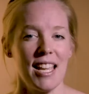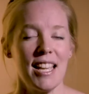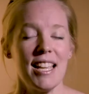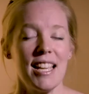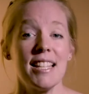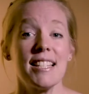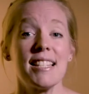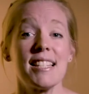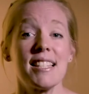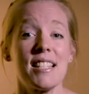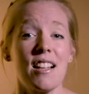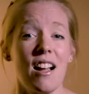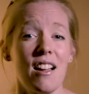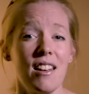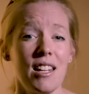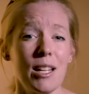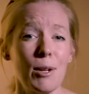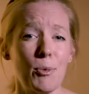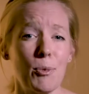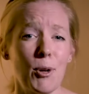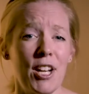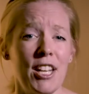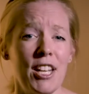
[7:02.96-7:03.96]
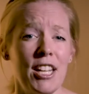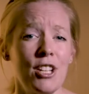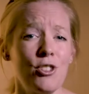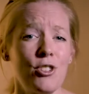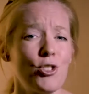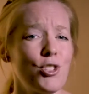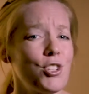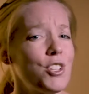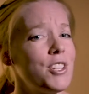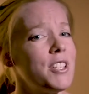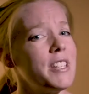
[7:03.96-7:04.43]
Sonic branding
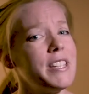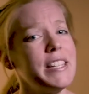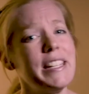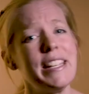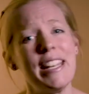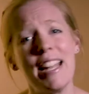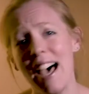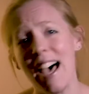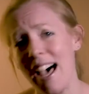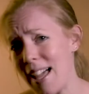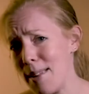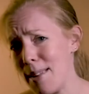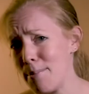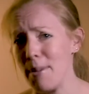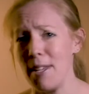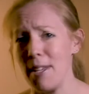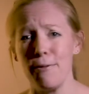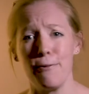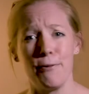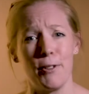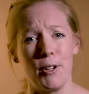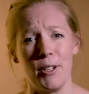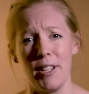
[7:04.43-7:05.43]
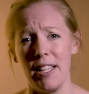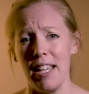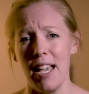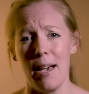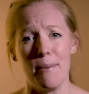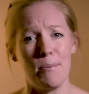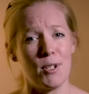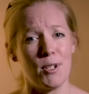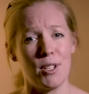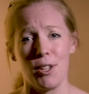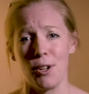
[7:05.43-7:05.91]
should not be fully
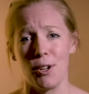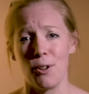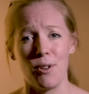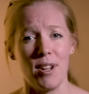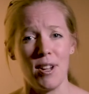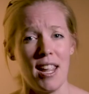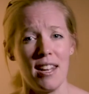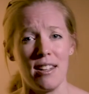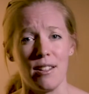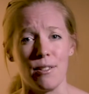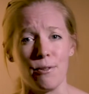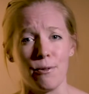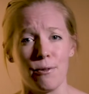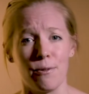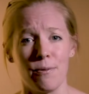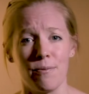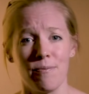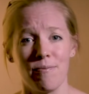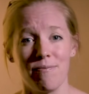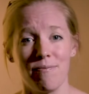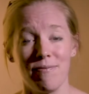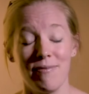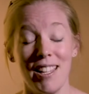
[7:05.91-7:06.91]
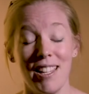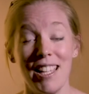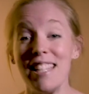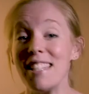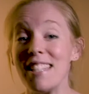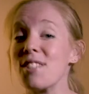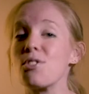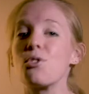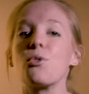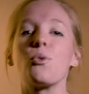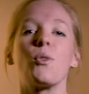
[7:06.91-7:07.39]
up to the creative.
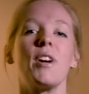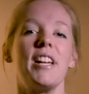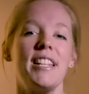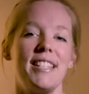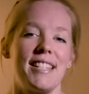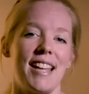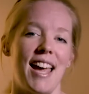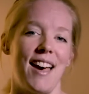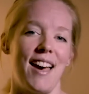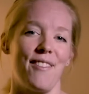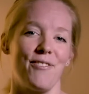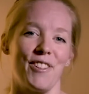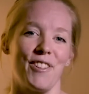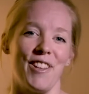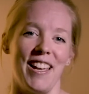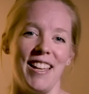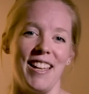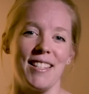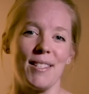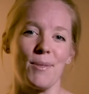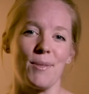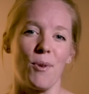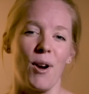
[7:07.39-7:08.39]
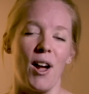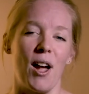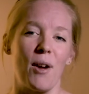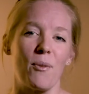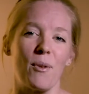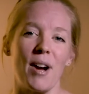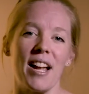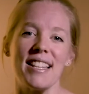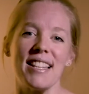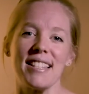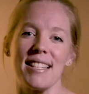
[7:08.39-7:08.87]
It's great to have clients where I
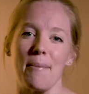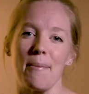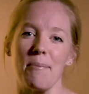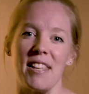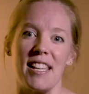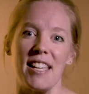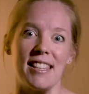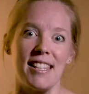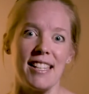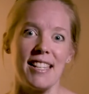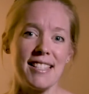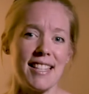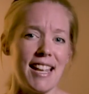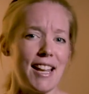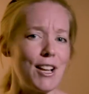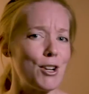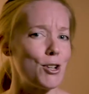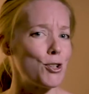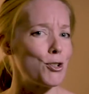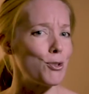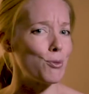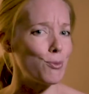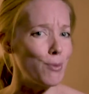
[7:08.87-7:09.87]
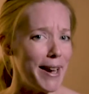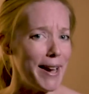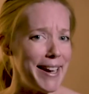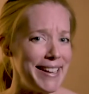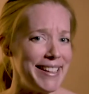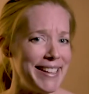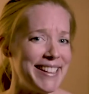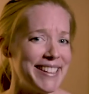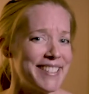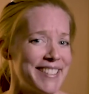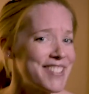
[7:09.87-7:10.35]
write something and they say,
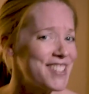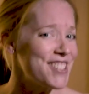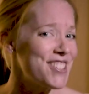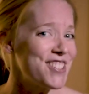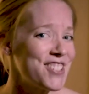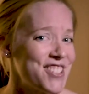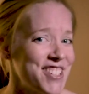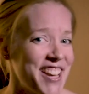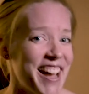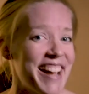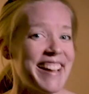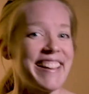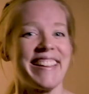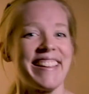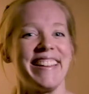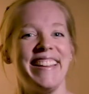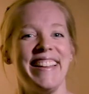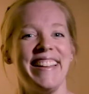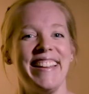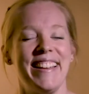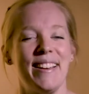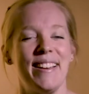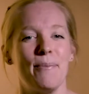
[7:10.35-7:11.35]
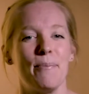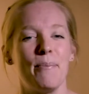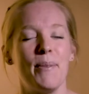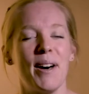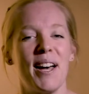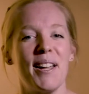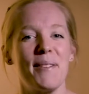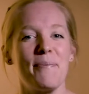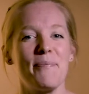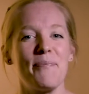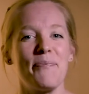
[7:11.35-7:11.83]
"Great, here's your check."
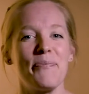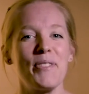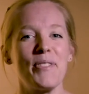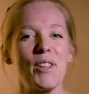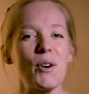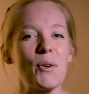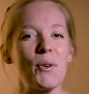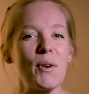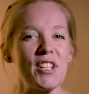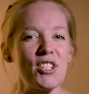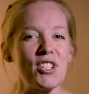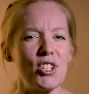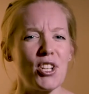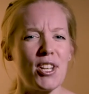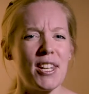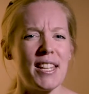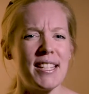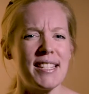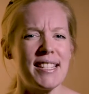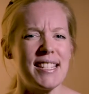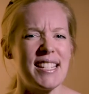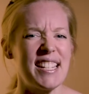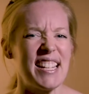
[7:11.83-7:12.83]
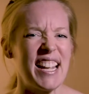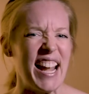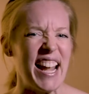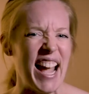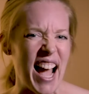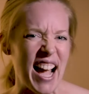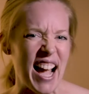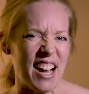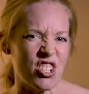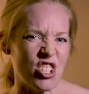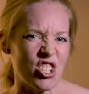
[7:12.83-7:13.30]
But the question is, did I
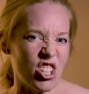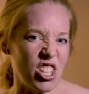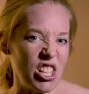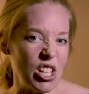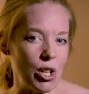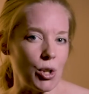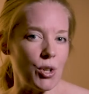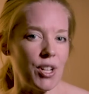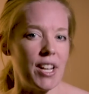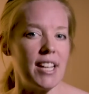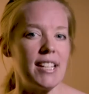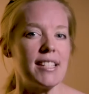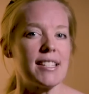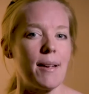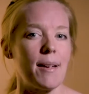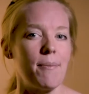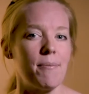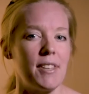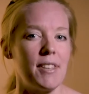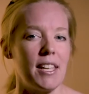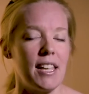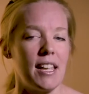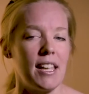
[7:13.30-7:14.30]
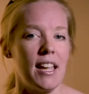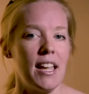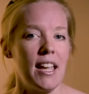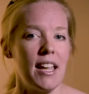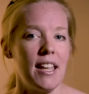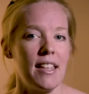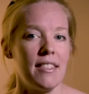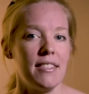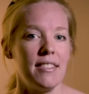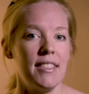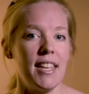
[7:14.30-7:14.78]
actually create something
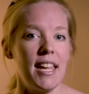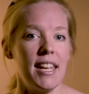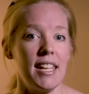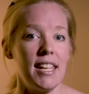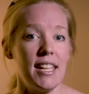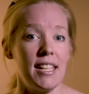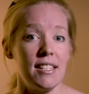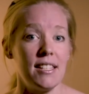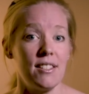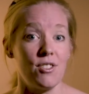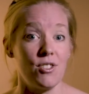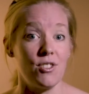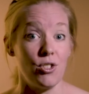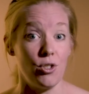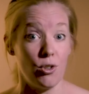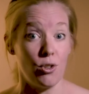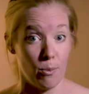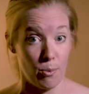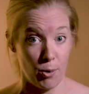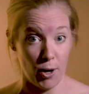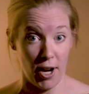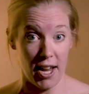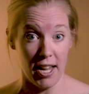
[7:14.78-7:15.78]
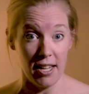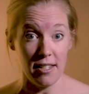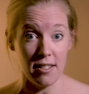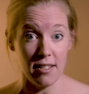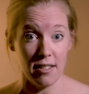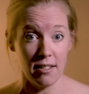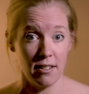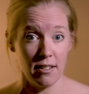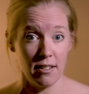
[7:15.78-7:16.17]
that is your brand